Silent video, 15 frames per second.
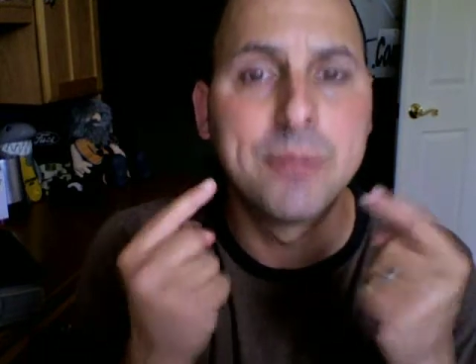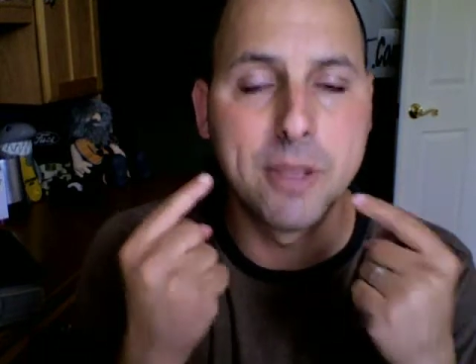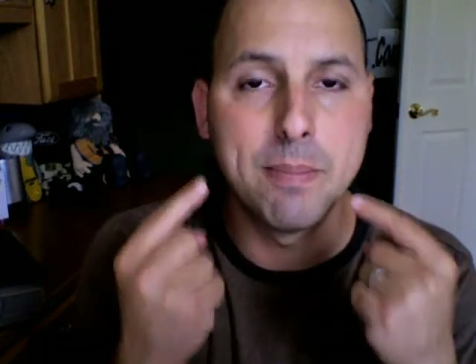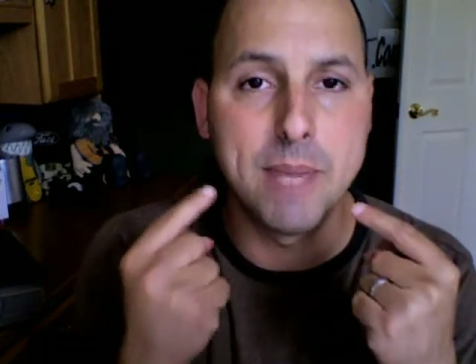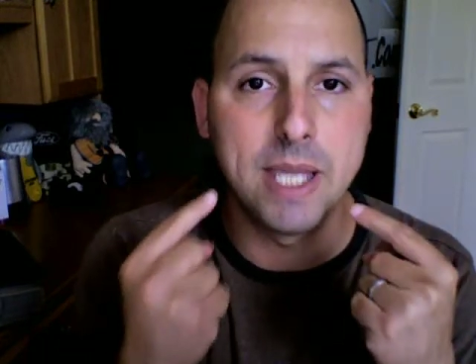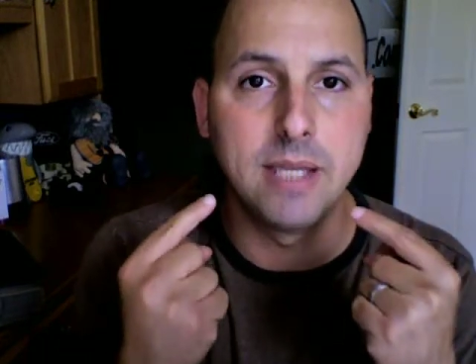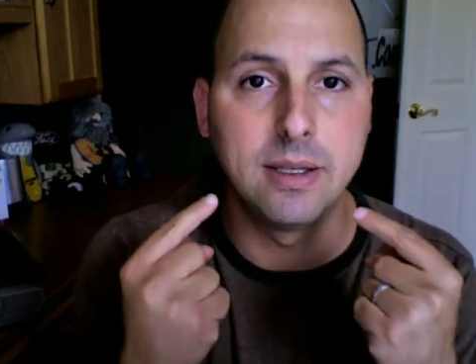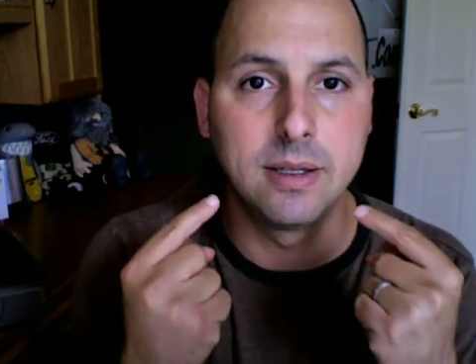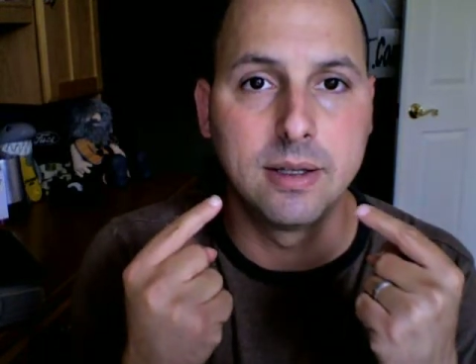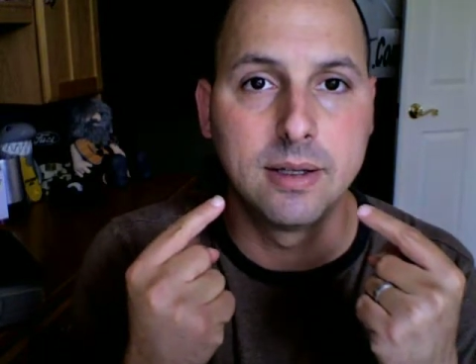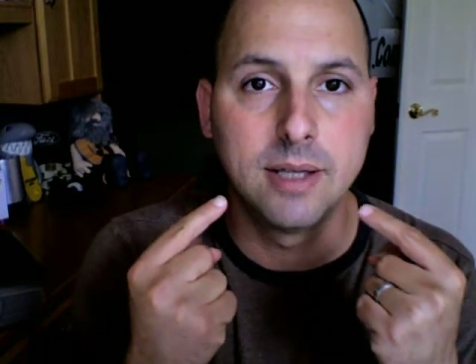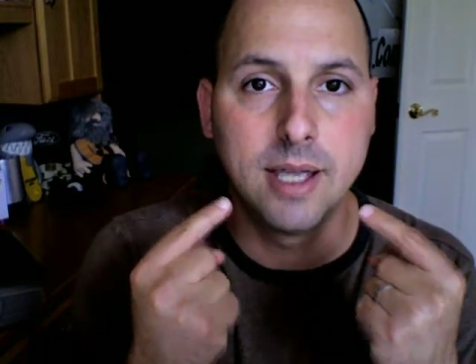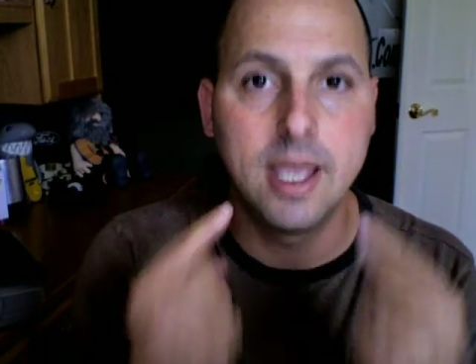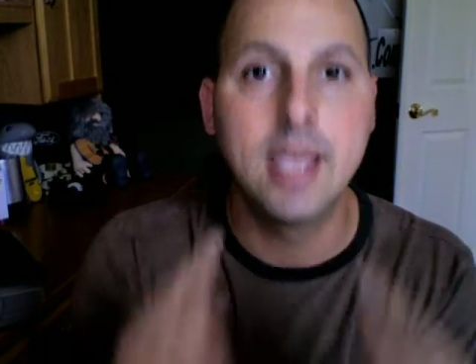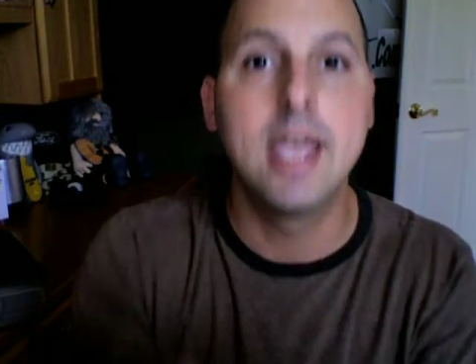to me.
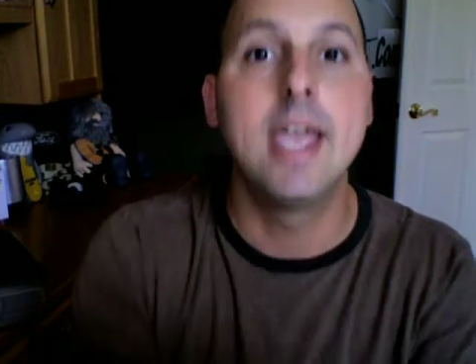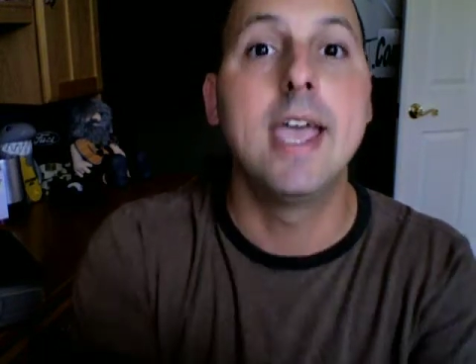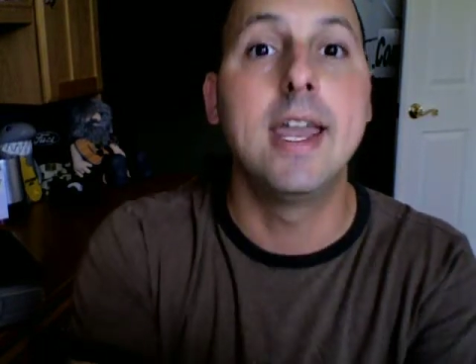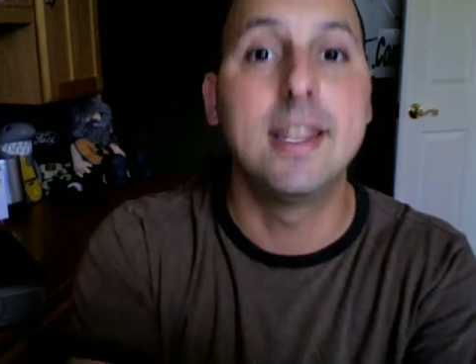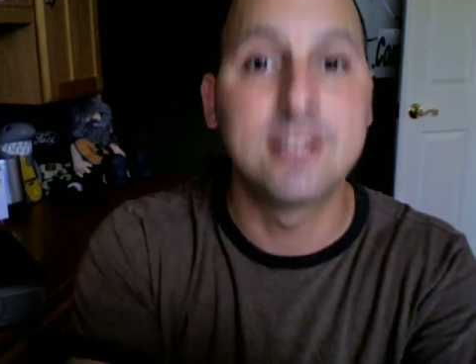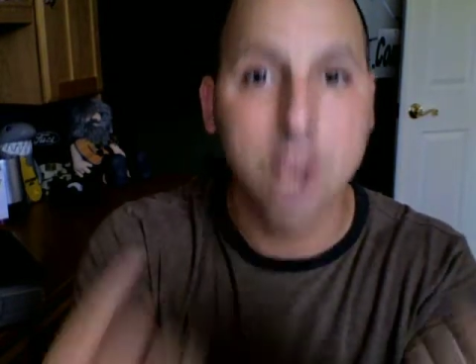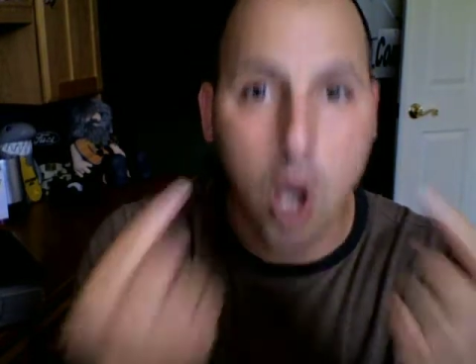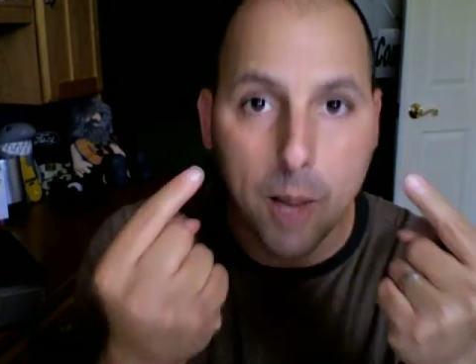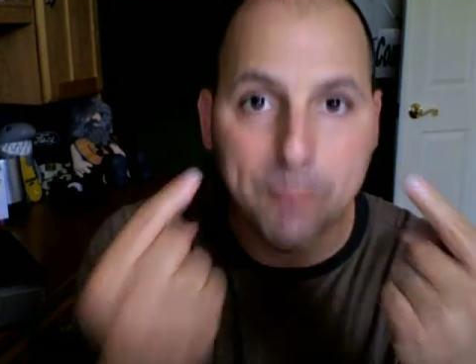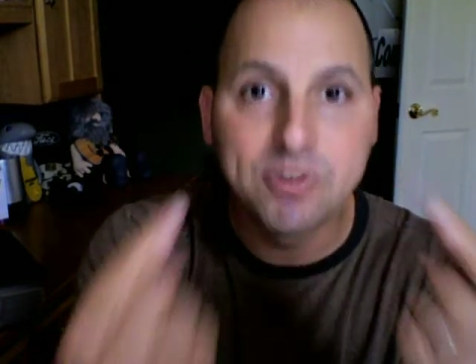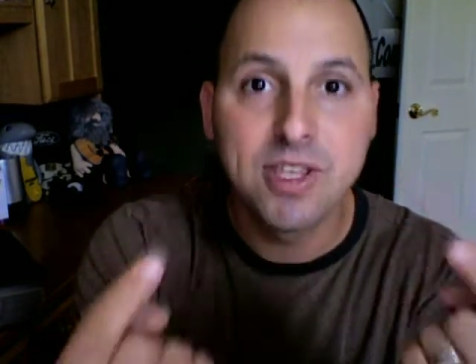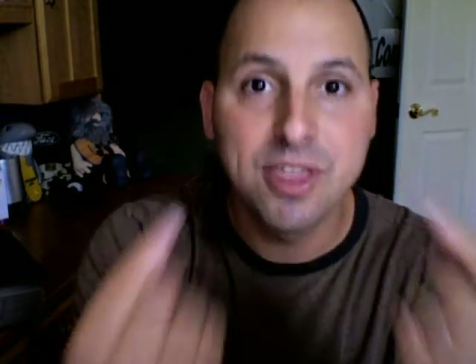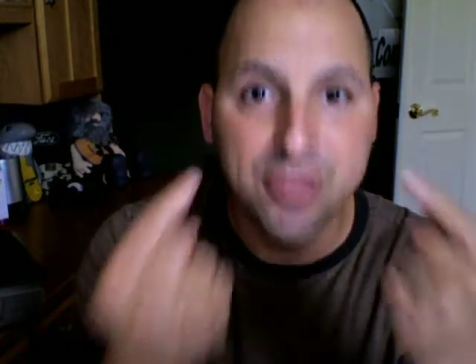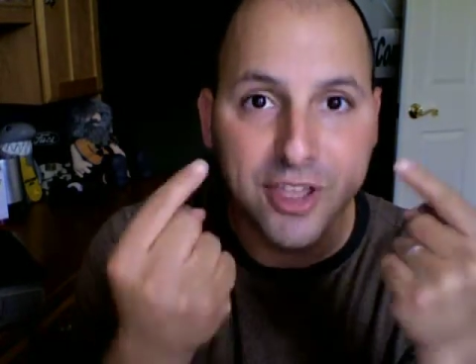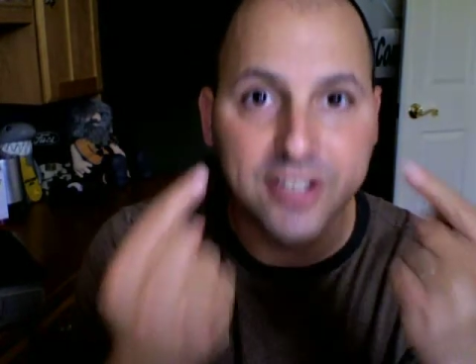It is up
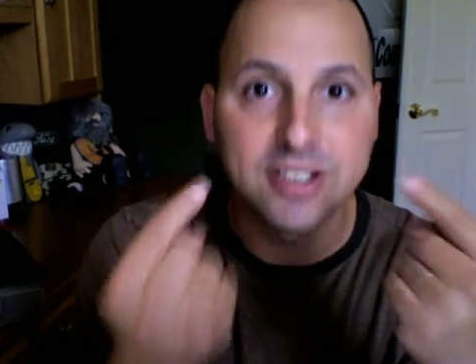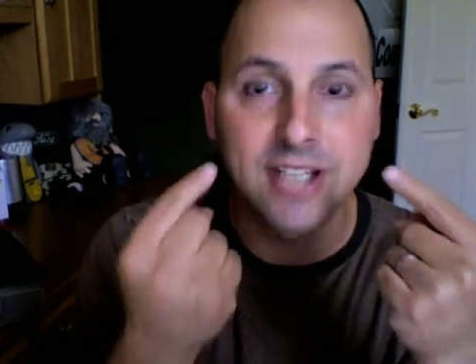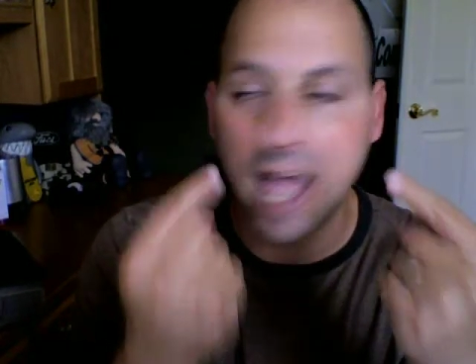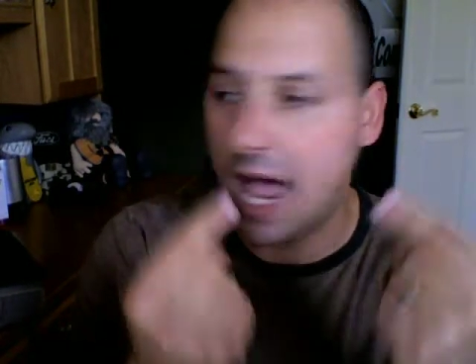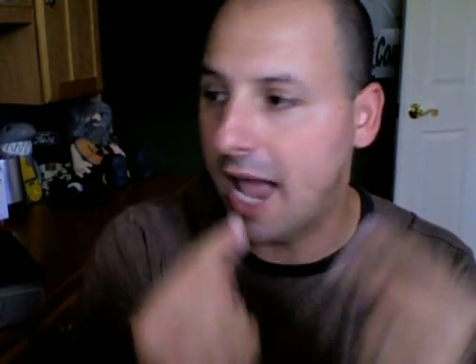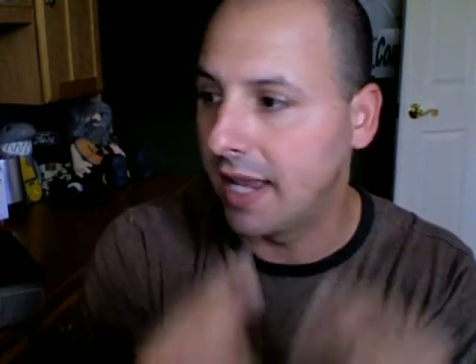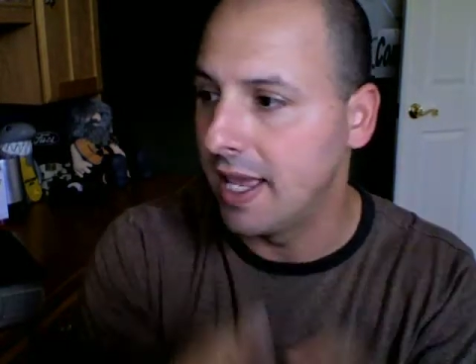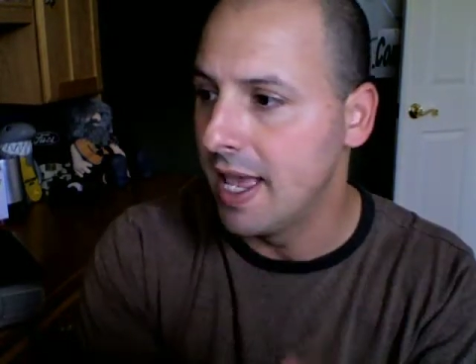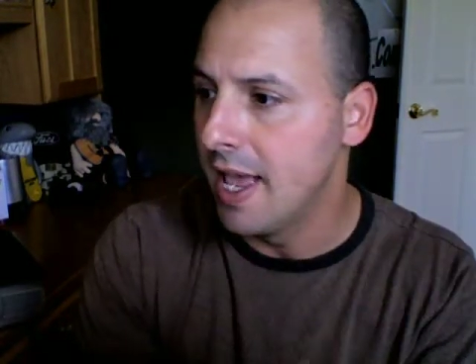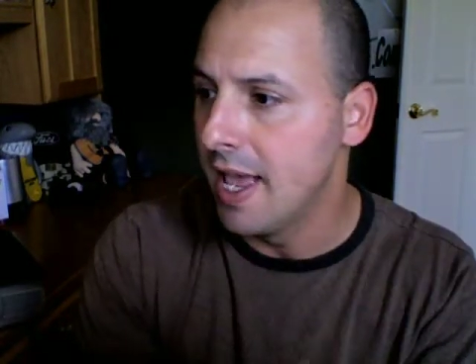to this guy.